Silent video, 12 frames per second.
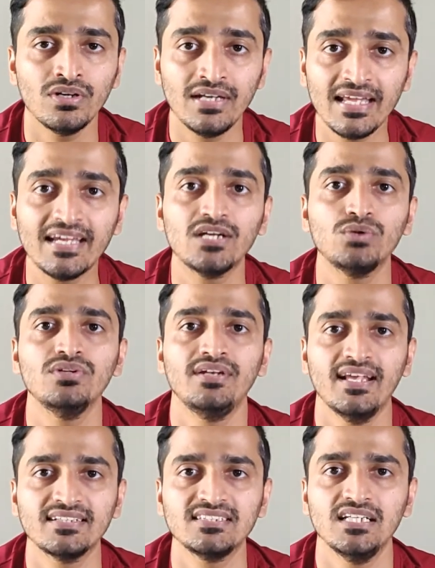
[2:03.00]
take it to the
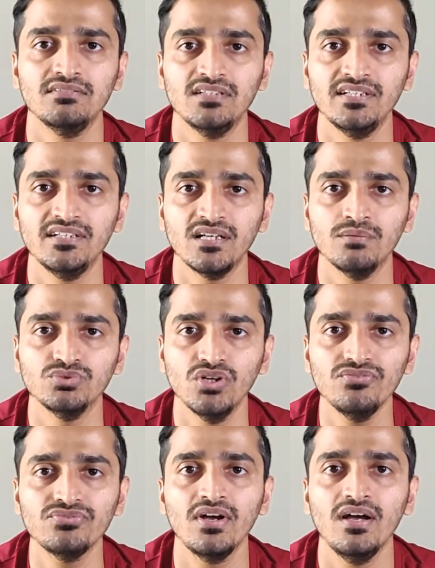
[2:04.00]
next level in terms
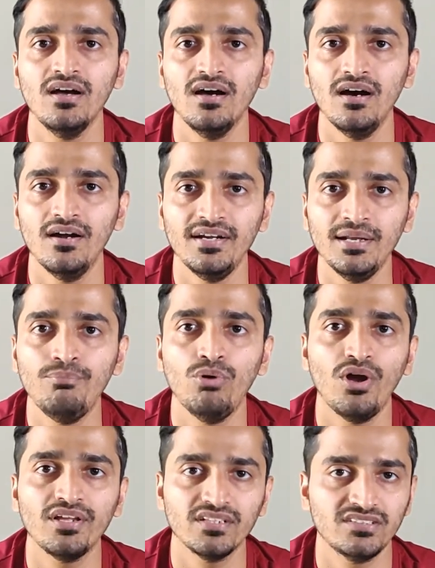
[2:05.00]
of
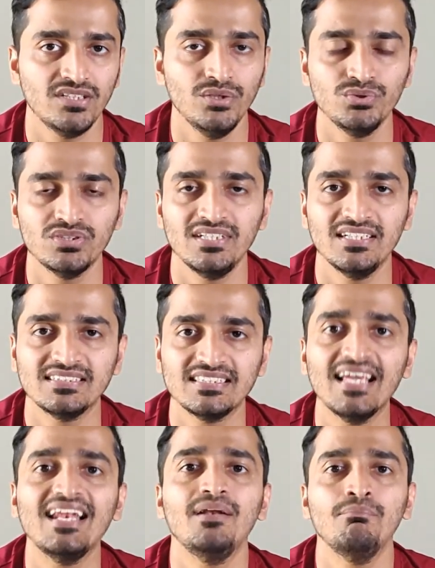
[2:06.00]
deploying the solution at
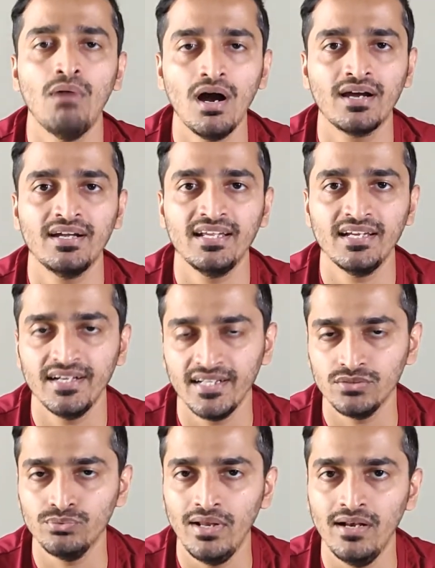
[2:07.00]
scale and marketing it
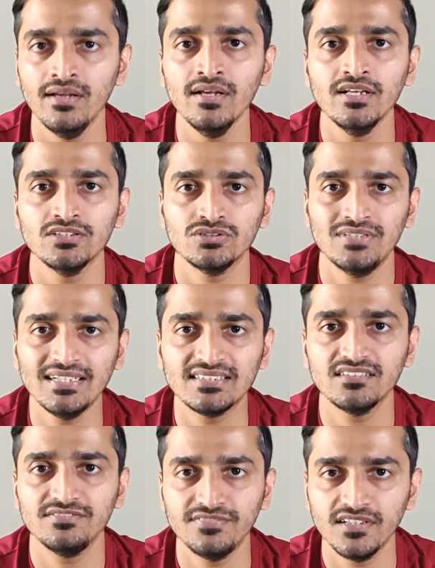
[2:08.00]
as well. So that's
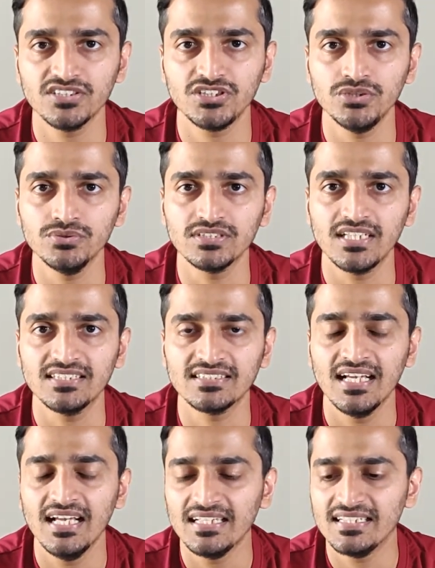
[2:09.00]
the first use
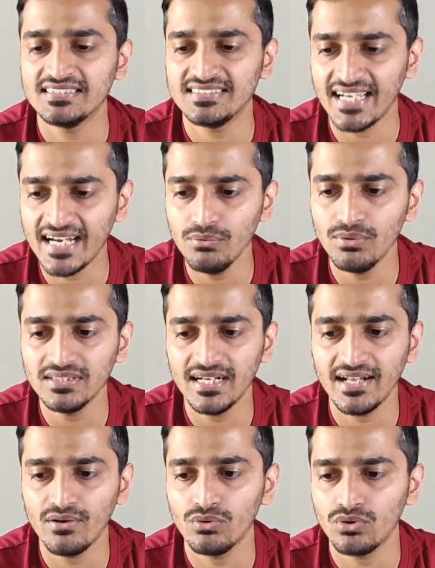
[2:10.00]
case. The second one
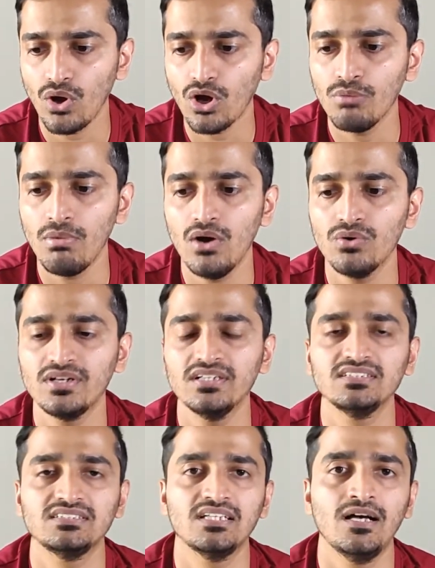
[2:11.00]
that I will talk about
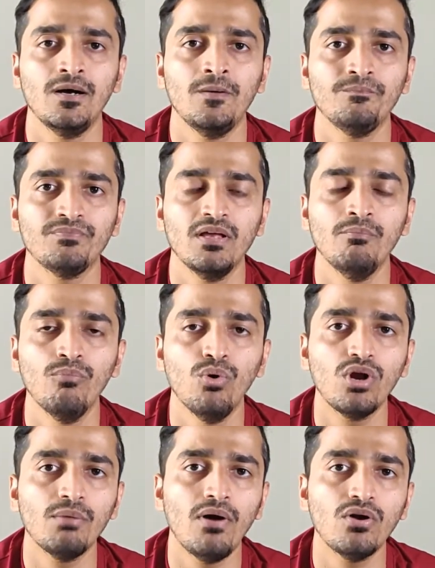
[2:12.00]
is
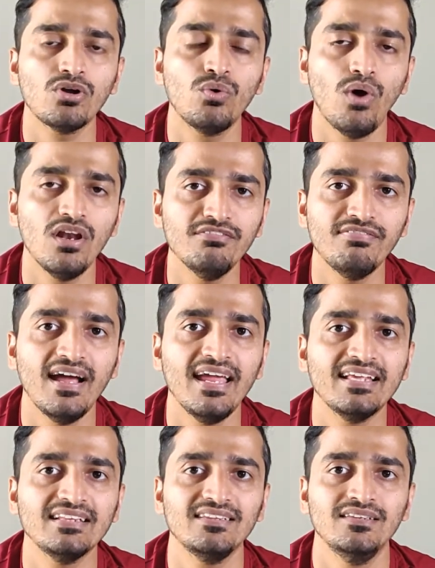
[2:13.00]
more about
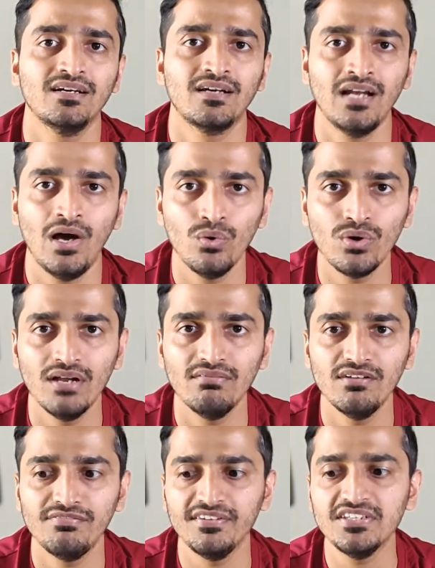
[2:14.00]
qualifying the cloud
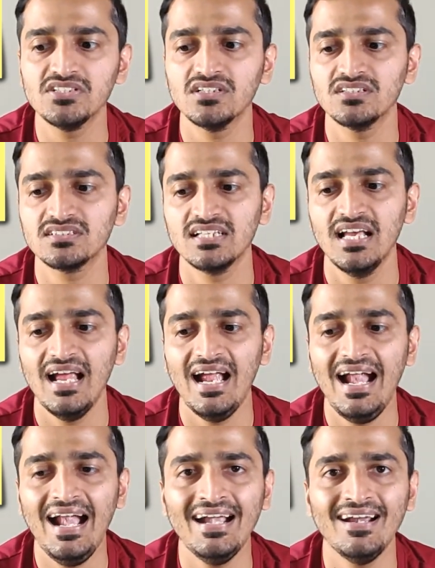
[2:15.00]
level features
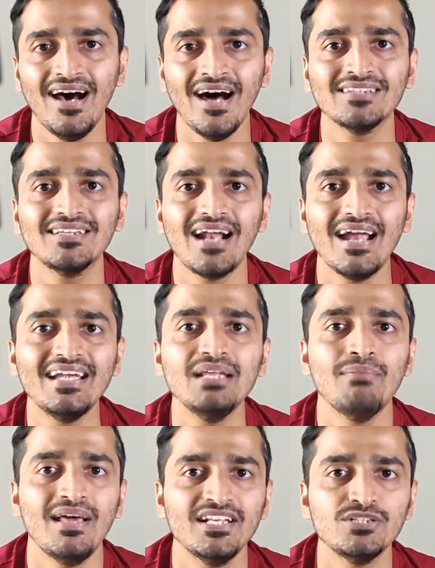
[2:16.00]
and other IT
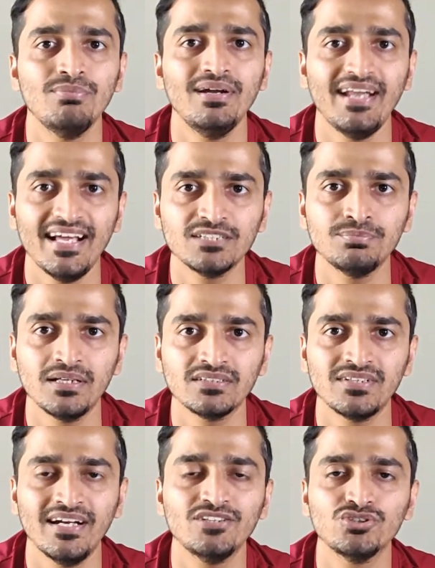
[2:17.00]
management
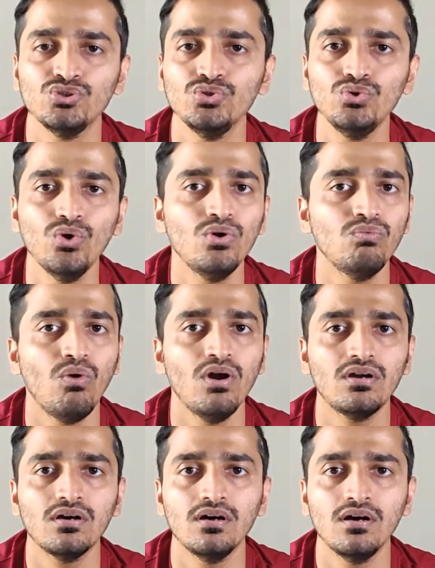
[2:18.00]
aspects, right? So you don't
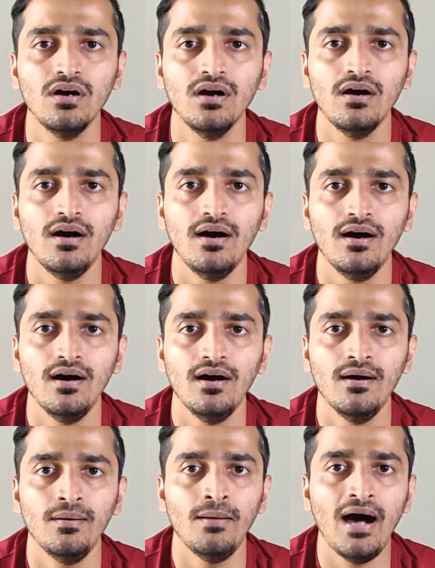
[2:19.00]
want
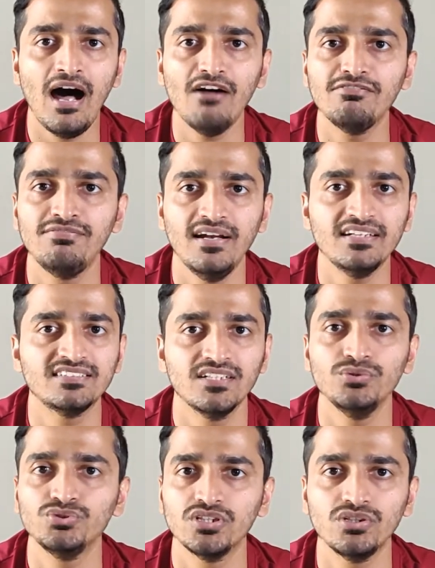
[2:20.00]
a half-fledged
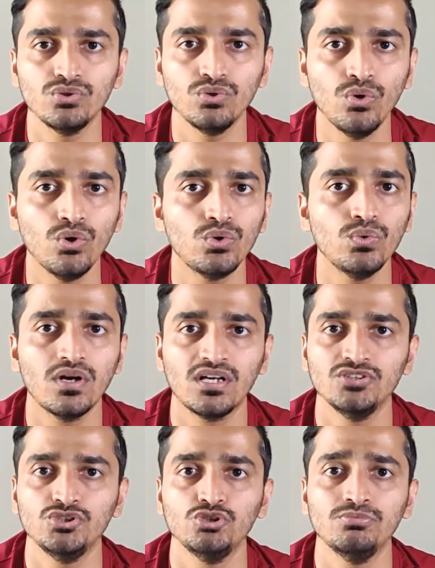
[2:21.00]
solution to go to a
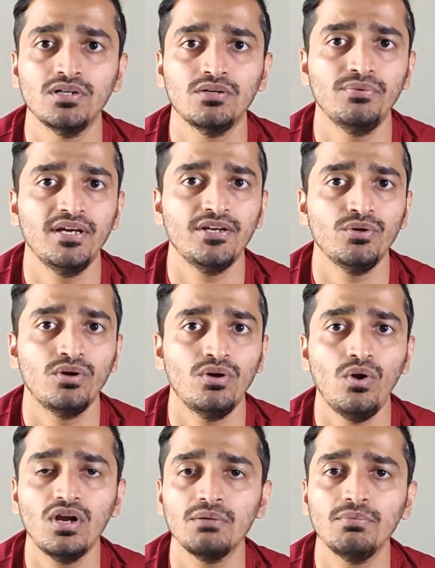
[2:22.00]
consumer where you are
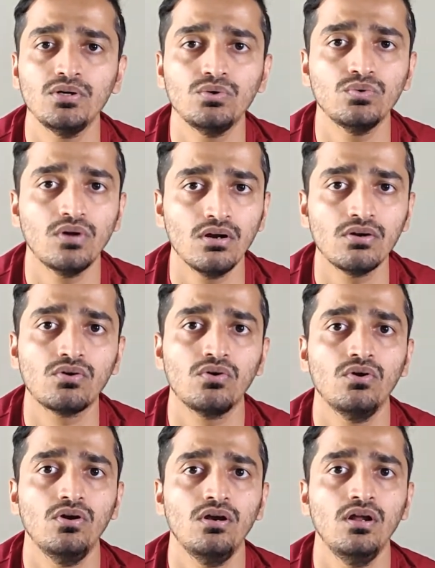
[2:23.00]
not able to
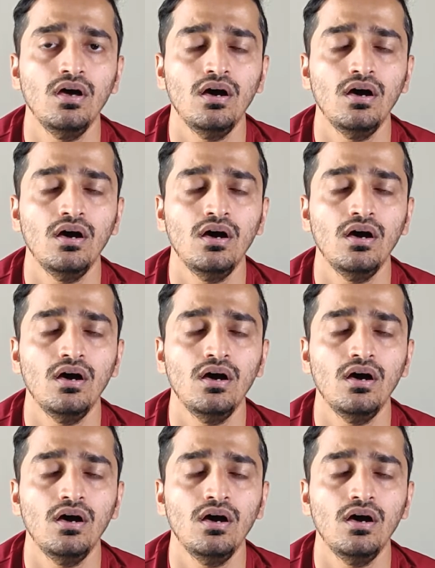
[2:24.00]
control